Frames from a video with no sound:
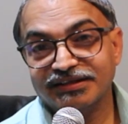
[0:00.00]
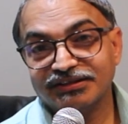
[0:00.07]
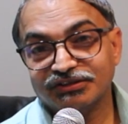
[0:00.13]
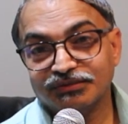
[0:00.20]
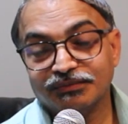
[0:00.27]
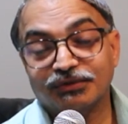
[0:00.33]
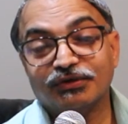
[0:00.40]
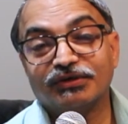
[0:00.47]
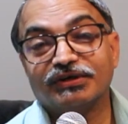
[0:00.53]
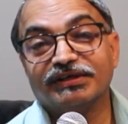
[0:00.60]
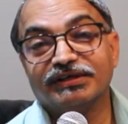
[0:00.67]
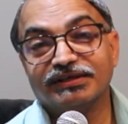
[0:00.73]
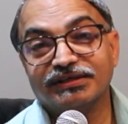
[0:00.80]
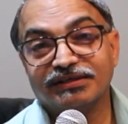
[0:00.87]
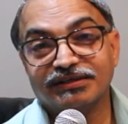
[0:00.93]
this
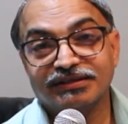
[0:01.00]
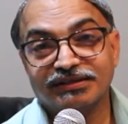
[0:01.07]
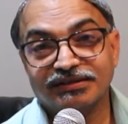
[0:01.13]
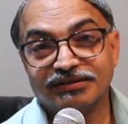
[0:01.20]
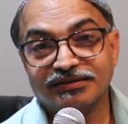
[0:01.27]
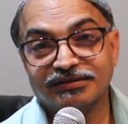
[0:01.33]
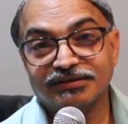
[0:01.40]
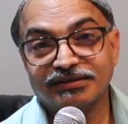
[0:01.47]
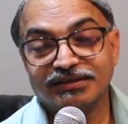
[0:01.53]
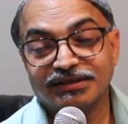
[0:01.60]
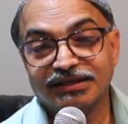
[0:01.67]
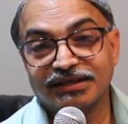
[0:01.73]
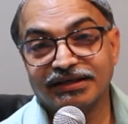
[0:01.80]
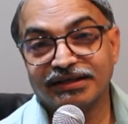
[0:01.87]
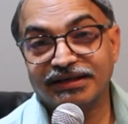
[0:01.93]
book
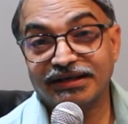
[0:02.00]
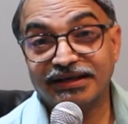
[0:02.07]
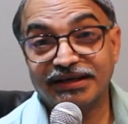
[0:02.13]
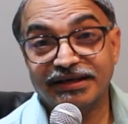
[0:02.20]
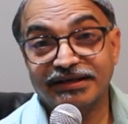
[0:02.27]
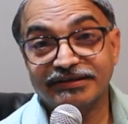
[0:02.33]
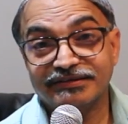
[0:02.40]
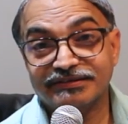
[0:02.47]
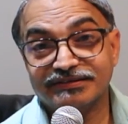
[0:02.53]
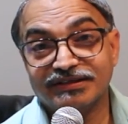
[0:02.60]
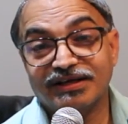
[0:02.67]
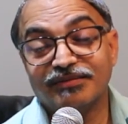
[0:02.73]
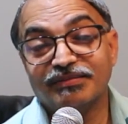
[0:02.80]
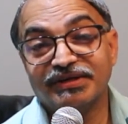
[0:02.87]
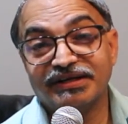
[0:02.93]
has
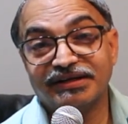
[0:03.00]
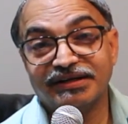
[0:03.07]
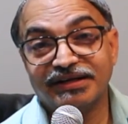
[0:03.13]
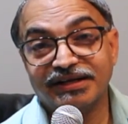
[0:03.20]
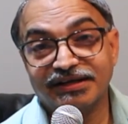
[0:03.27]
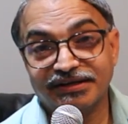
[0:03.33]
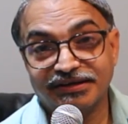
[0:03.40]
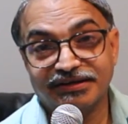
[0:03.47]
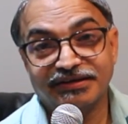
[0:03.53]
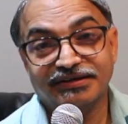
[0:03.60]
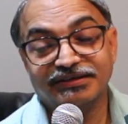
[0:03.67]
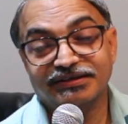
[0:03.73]
some intent.